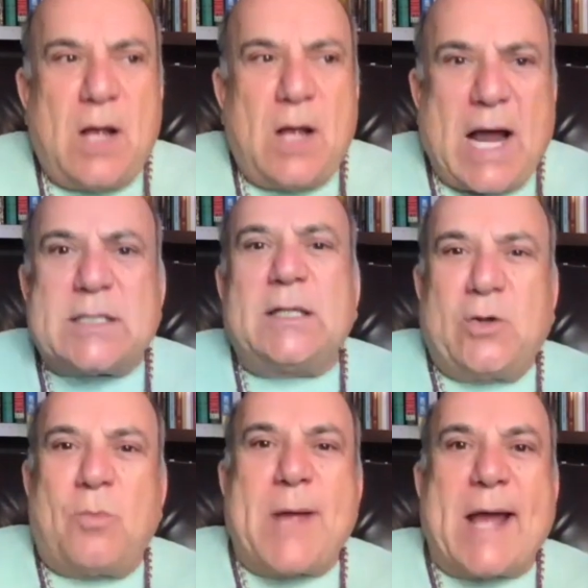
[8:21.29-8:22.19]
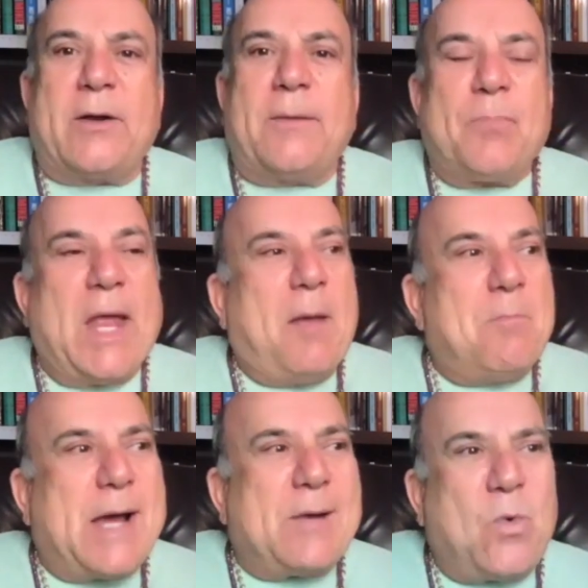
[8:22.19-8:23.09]
That's a little better.
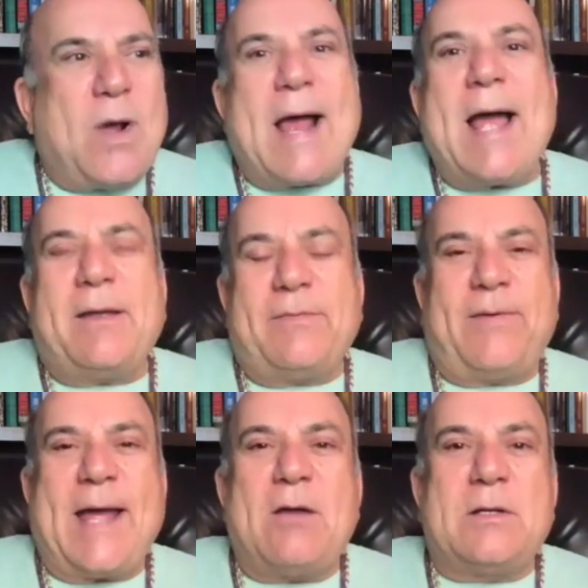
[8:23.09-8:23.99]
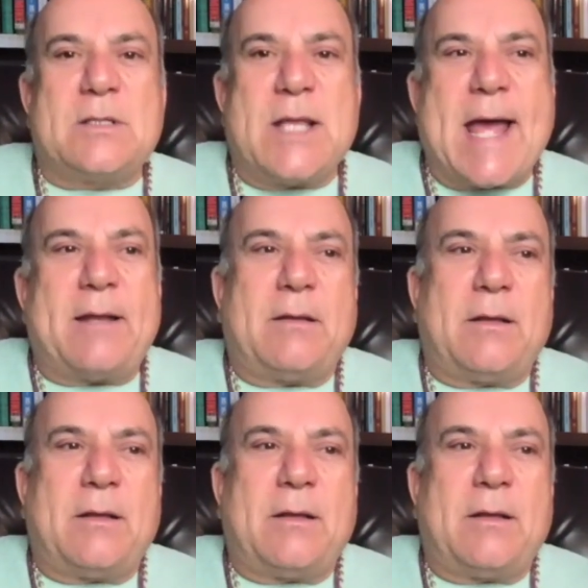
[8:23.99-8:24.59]
But what I have found is that